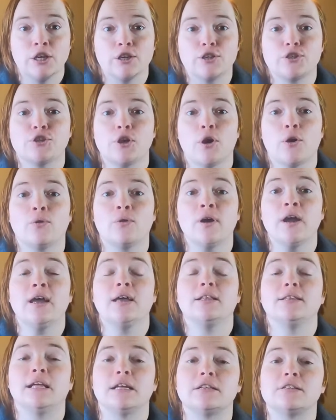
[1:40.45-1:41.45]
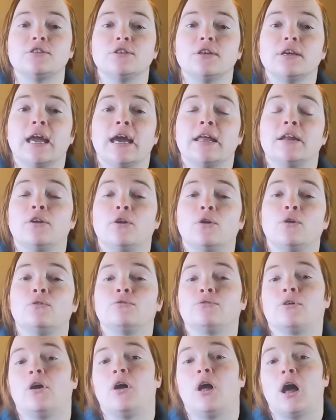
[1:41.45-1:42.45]
So let's look at an
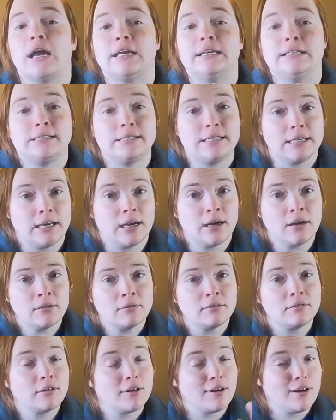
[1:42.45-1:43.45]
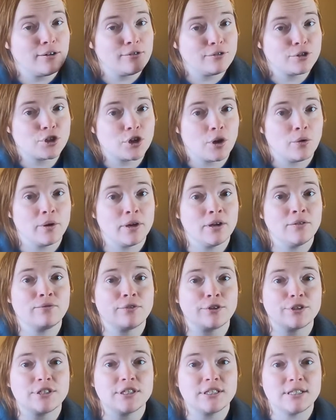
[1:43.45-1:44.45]
overall idea of showing
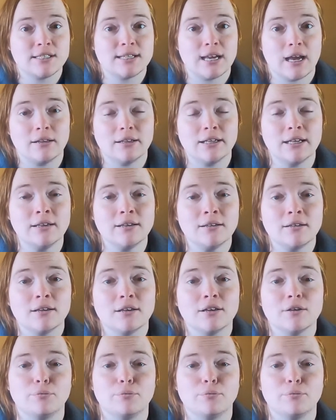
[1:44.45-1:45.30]
versus telling